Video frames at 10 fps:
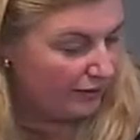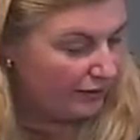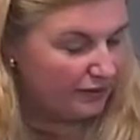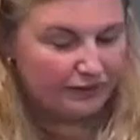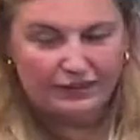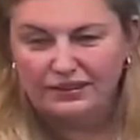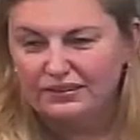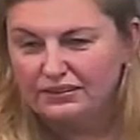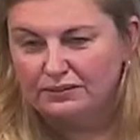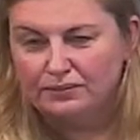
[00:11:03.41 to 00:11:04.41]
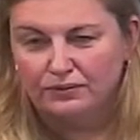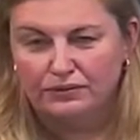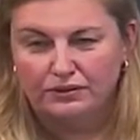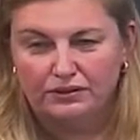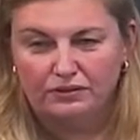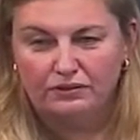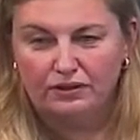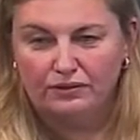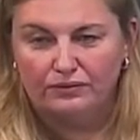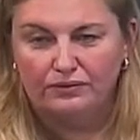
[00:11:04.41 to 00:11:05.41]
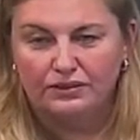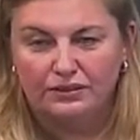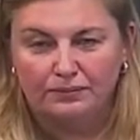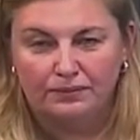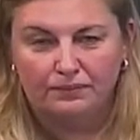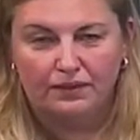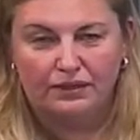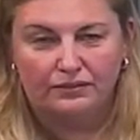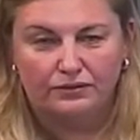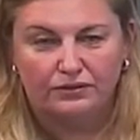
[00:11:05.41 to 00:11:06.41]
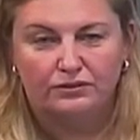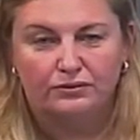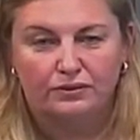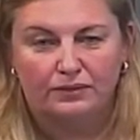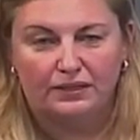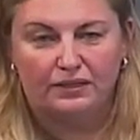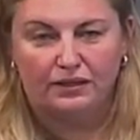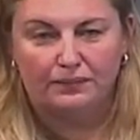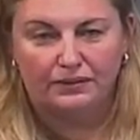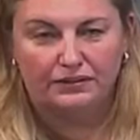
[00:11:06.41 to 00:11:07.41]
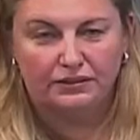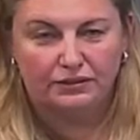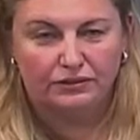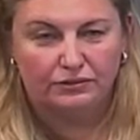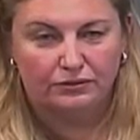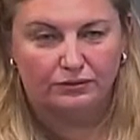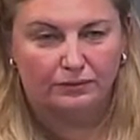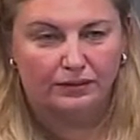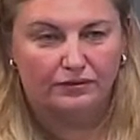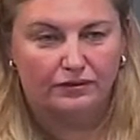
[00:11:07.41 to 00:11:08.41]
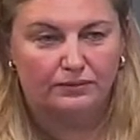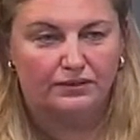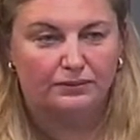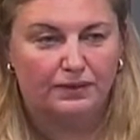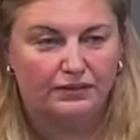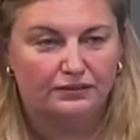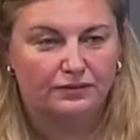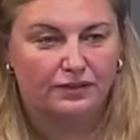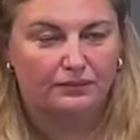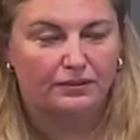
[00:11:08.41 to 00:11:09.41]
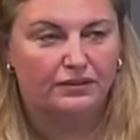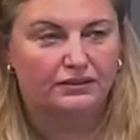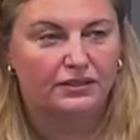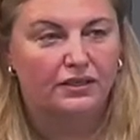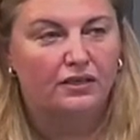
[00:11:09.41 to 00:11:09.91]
And I think that's an important note to keep in mind when you're talking about liability issues for private human spaceflight, because